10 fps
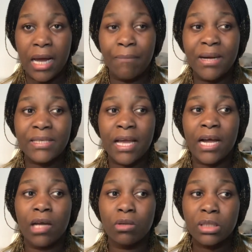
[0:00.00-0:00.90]
But I
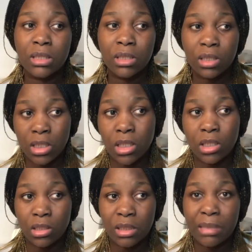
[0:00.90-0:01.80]
cannot
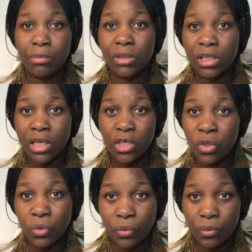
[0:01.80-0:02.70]
see somebody I
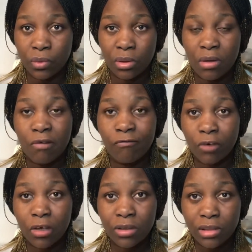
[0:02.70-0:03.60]
know
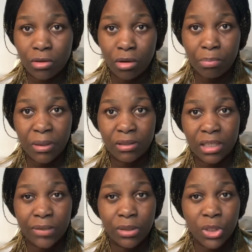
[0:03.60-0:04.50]
following the wrong path
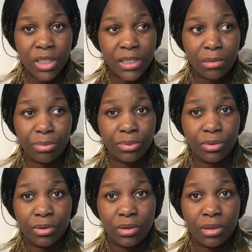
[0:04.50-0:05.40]
and I will shut up.
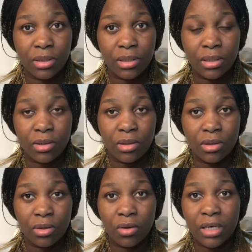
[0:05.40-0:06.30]

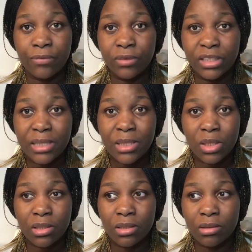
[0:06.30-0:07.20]
Or I will just
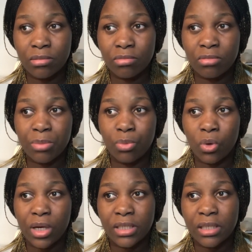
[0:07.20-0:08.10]
keep
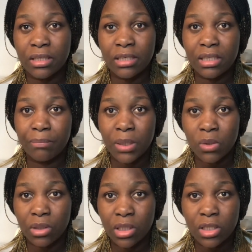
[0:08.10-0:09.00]
quiet and let the
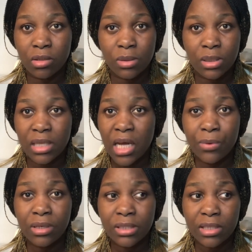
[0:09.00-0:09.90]
person get lost. I
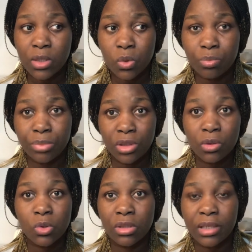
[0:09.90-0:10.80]
will try to bring you
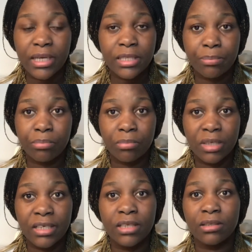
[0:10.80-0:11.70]
to the right
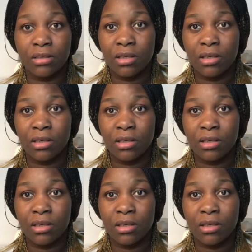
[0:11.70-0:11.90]
lane.